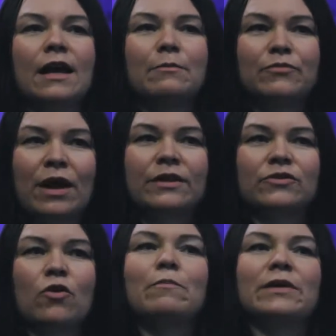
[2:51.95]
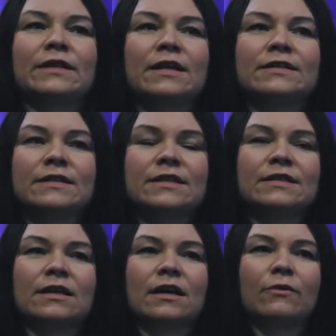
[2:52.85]
and brand
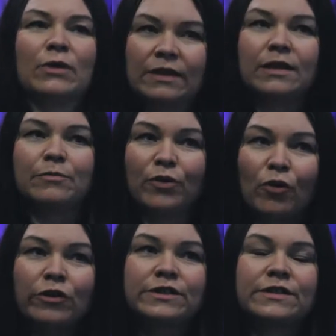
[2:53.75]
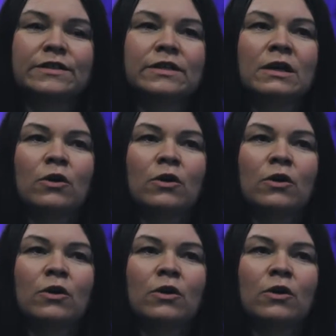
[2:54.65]
competencies within boards,